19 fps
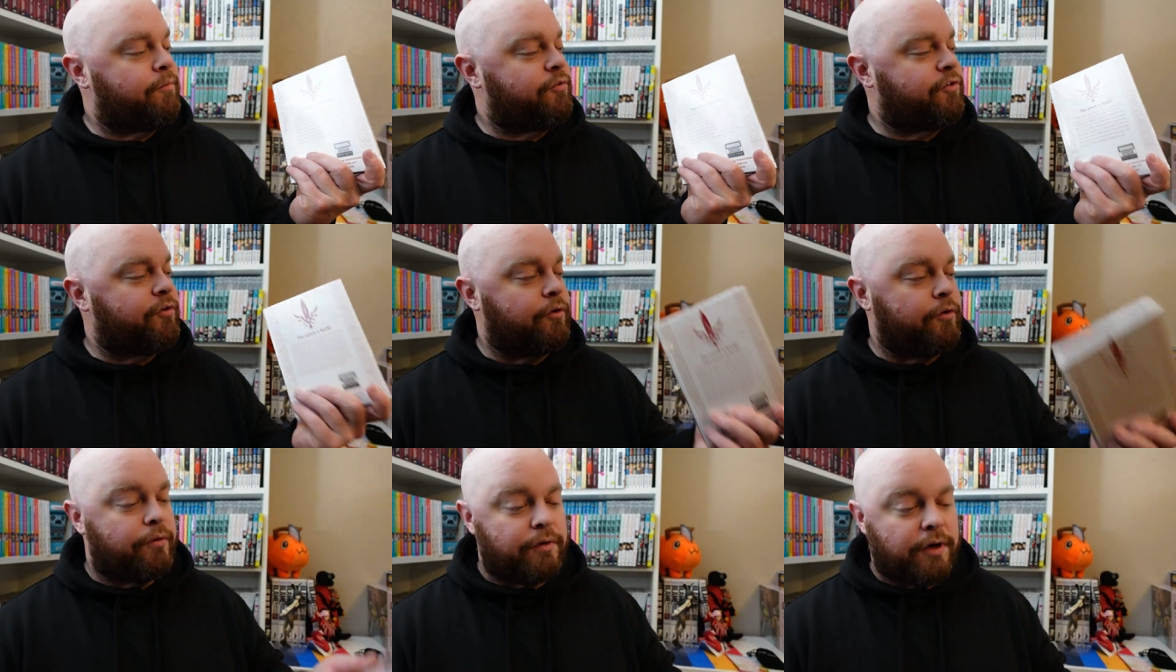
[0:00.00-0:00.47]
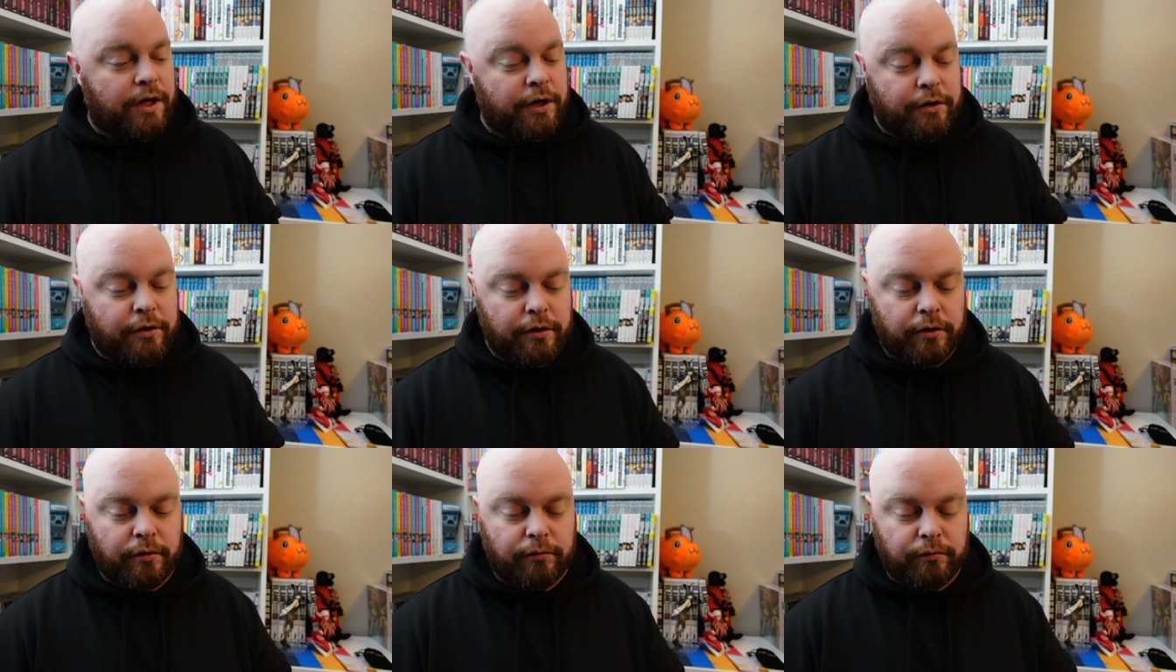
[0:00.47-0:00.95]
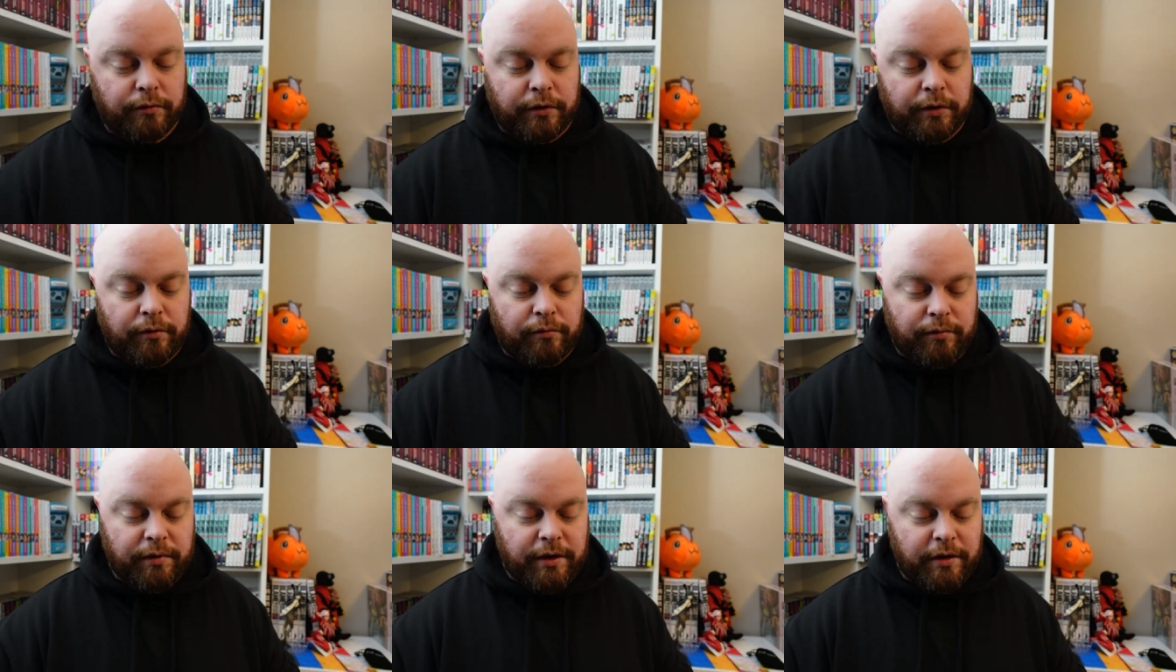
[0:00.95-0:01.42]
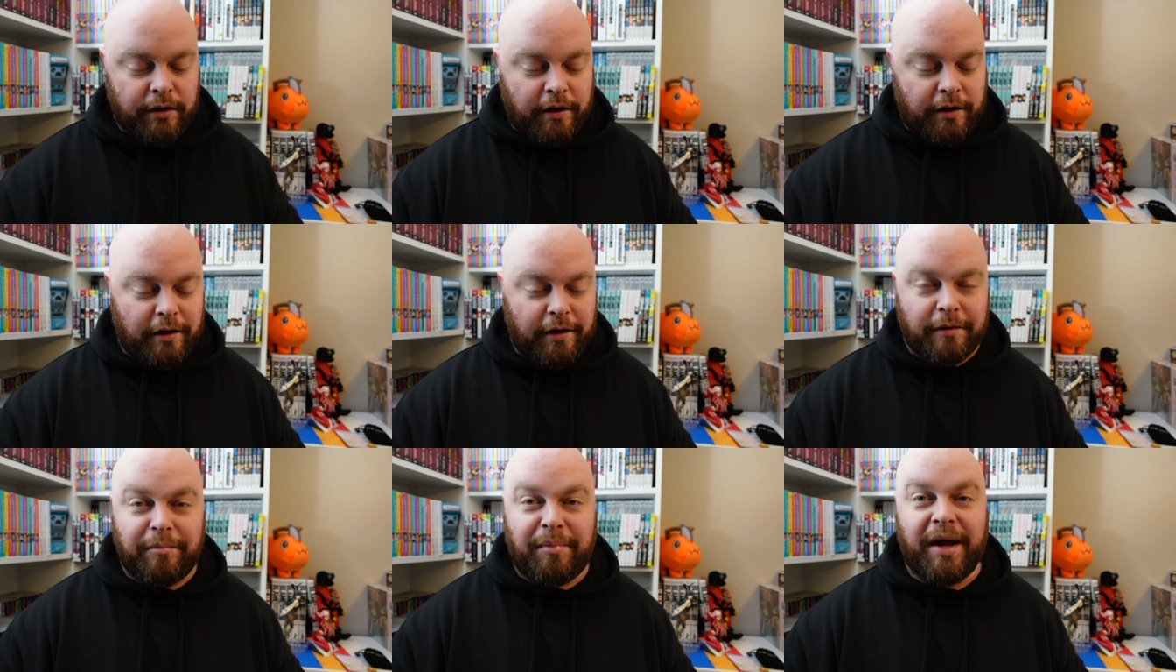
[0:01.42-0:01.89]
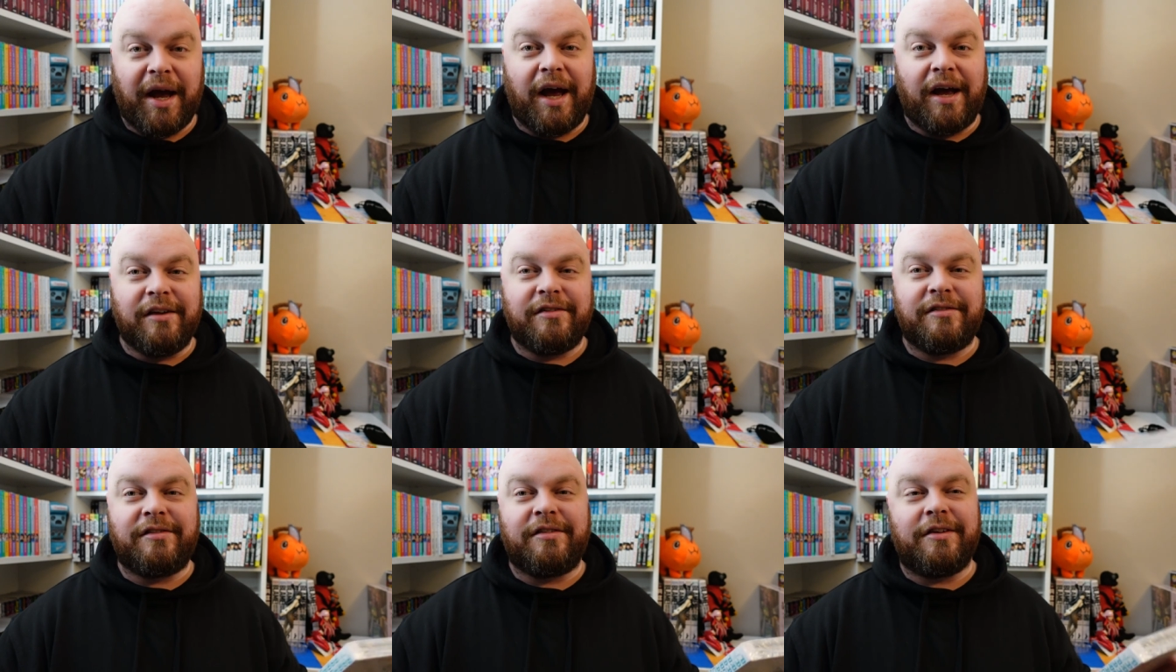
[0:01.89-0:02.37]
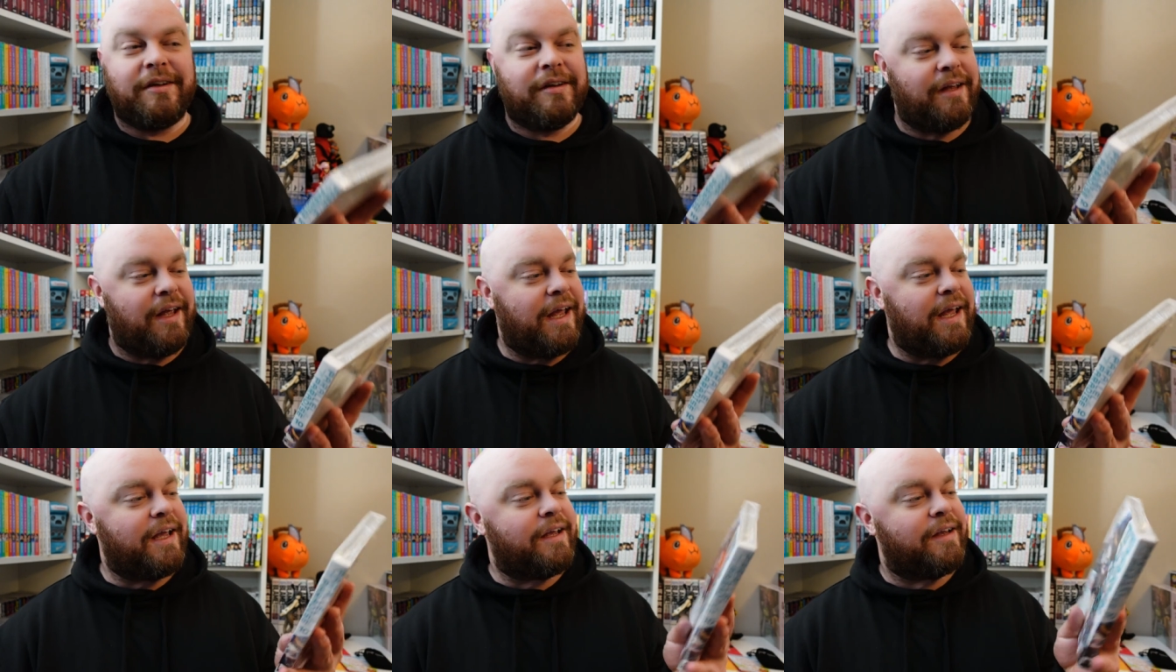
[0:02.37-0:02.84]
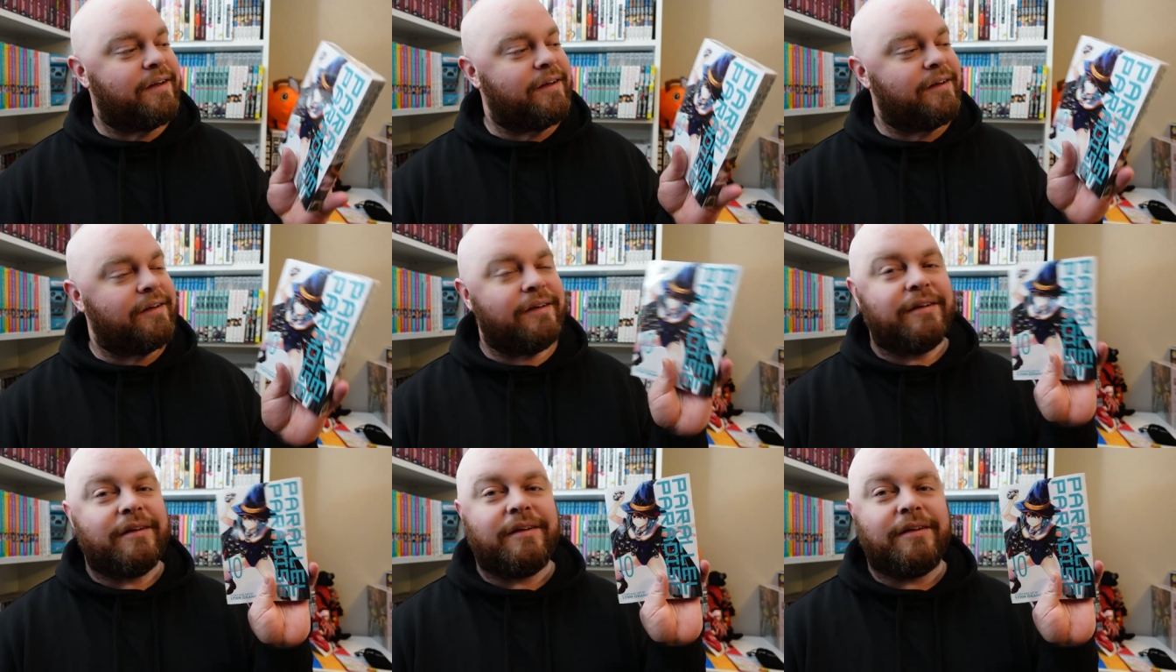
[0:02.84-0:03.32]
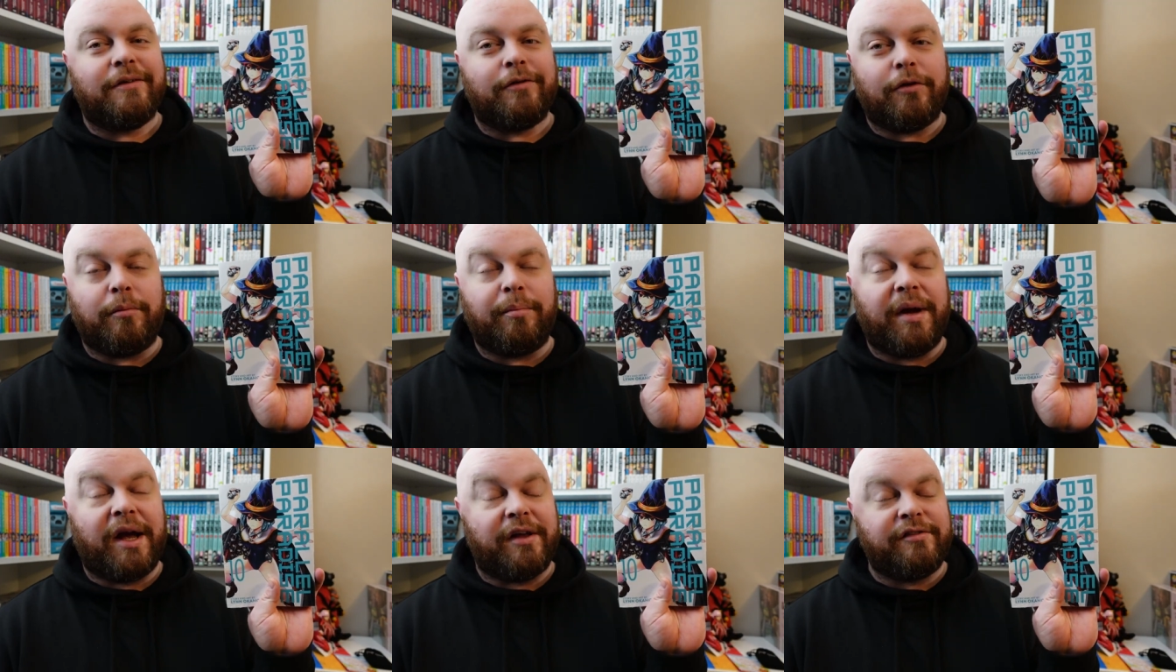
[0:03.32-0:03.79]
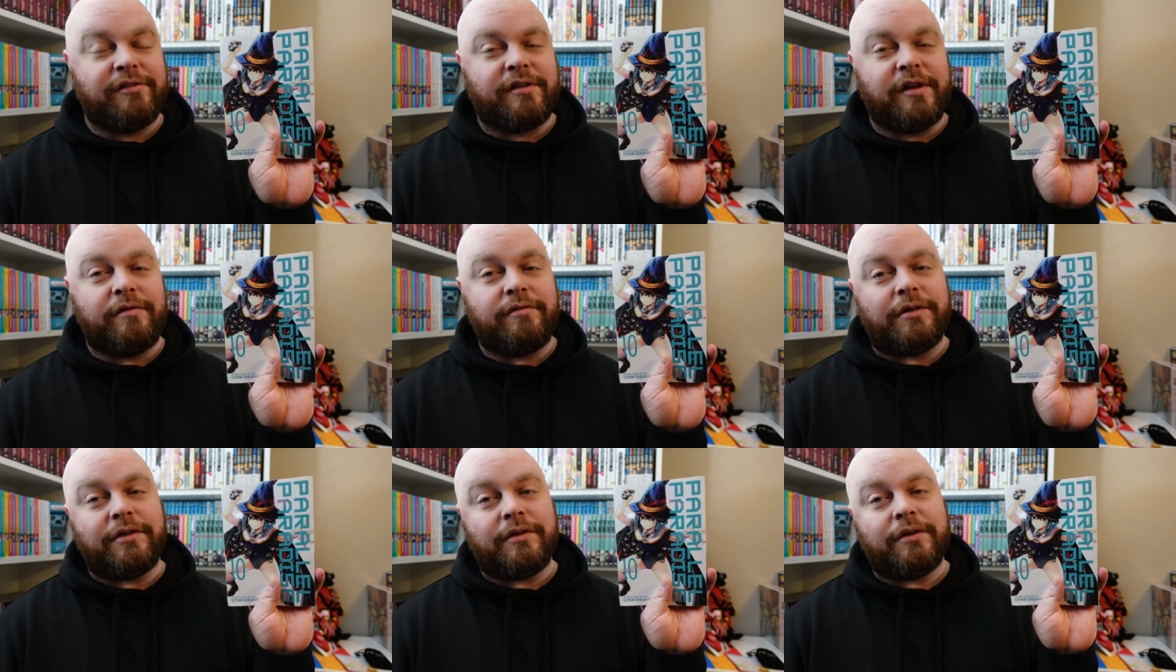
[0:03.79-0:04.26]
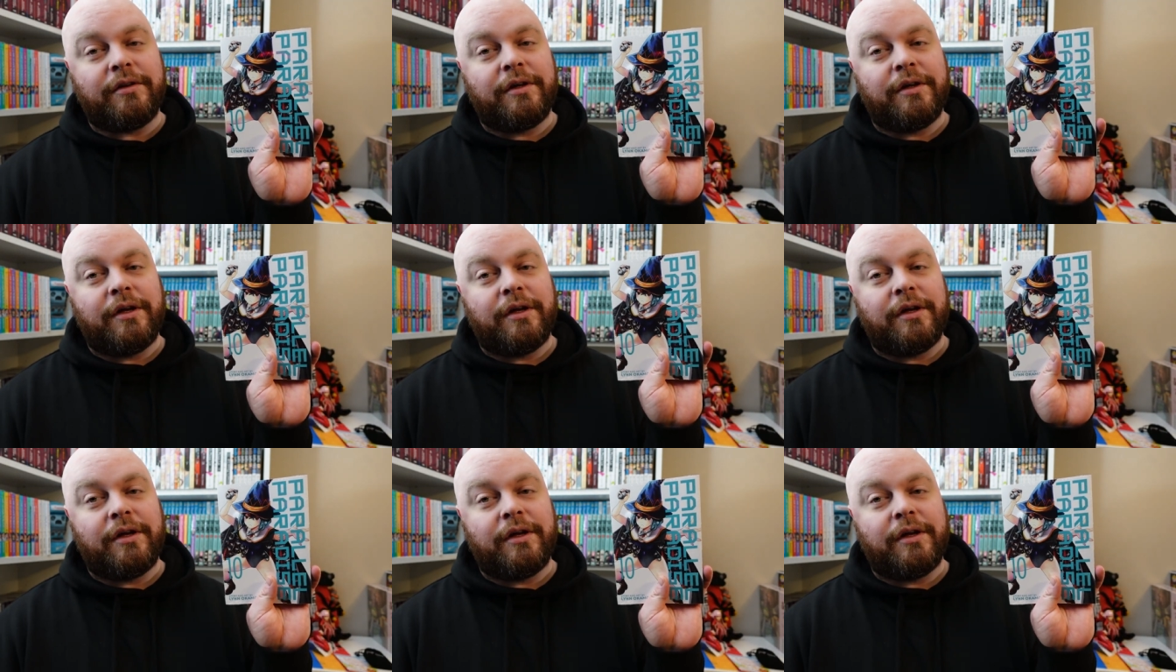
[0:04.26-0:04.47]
so I couldn't really read on past 8 or past 7,